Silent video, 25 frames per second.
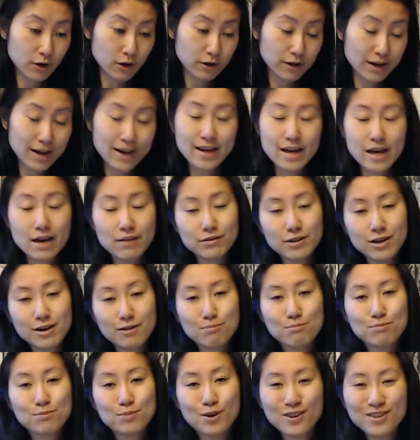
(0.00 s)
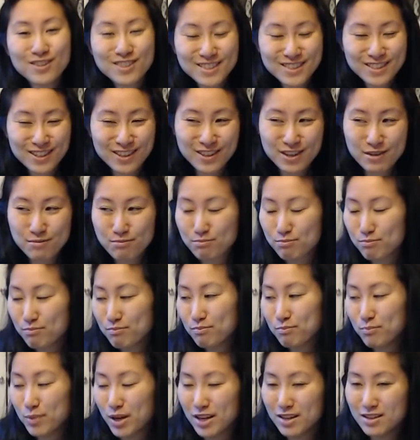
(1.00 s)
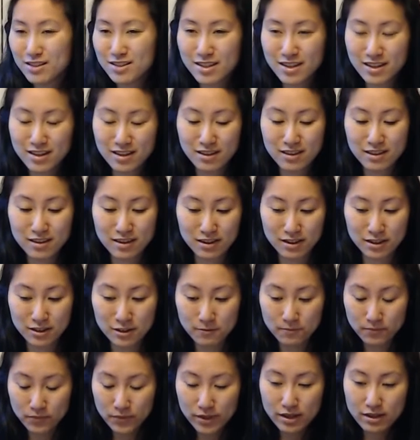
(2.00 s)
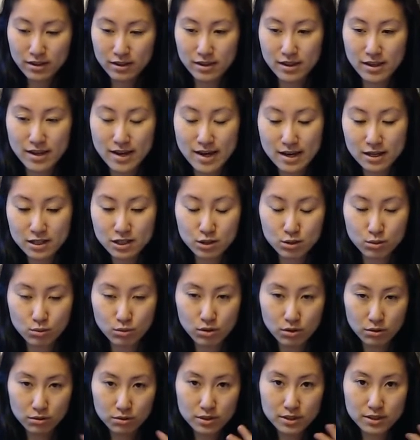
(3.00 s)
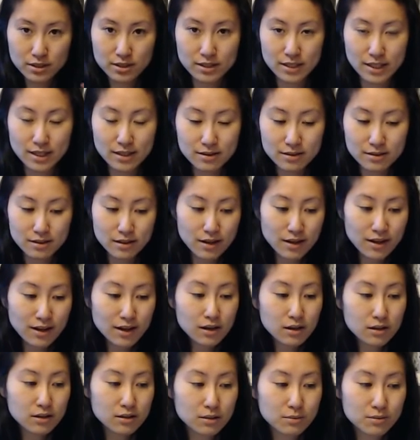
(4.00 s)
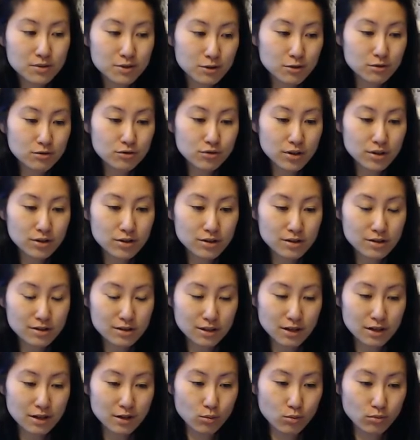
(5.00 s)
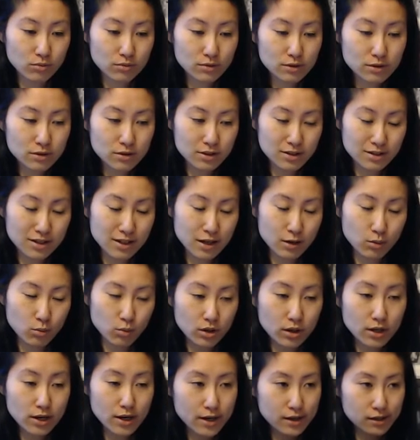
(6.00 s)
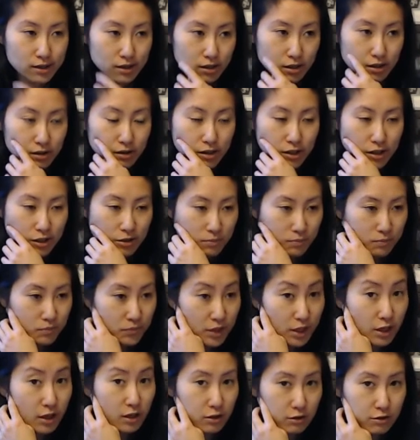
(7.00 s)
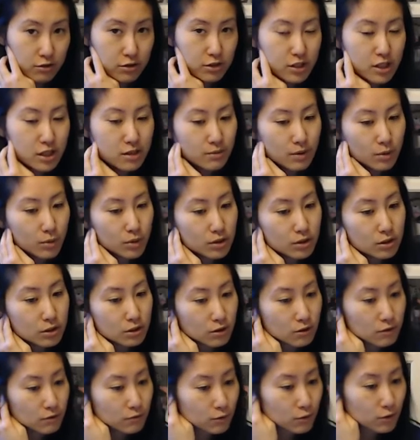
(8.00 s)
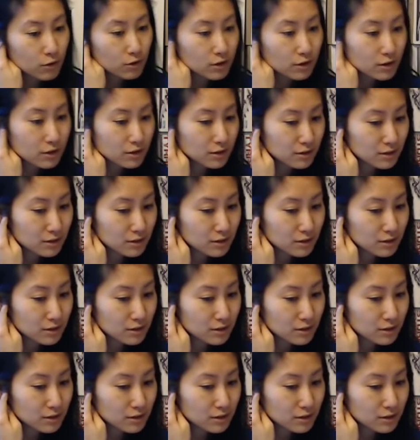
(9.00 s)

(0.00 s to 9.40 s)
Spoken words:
I have not started painting the actual sets because I'm still trying to decide what kind of color scheme I want to go for, because